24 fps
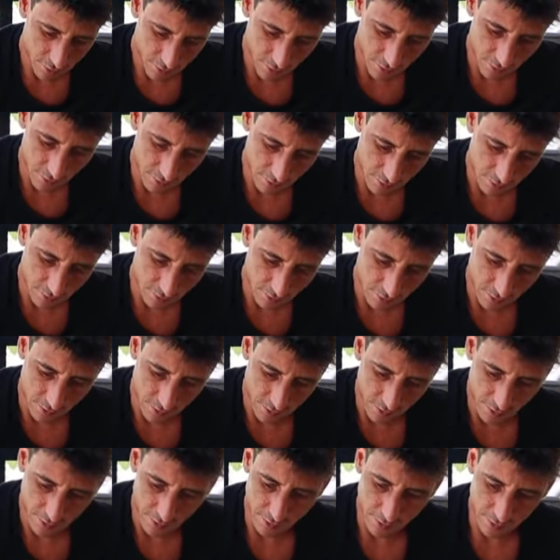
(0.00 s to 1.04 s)

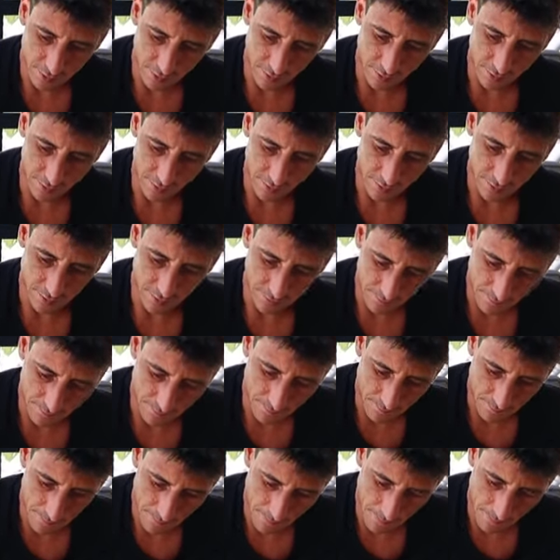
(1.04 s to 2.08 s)

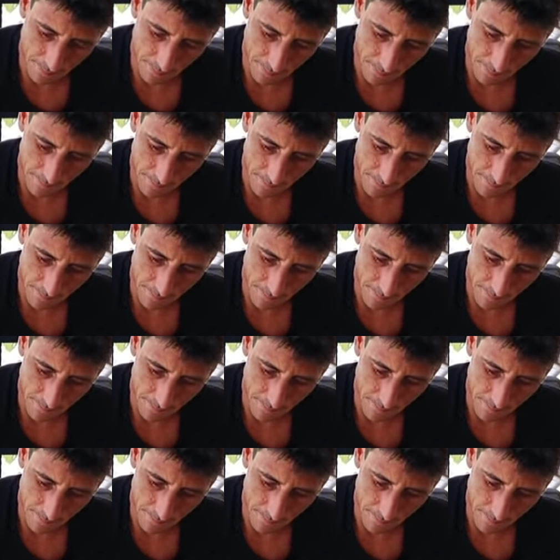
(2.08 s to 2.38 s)
Nothing is said.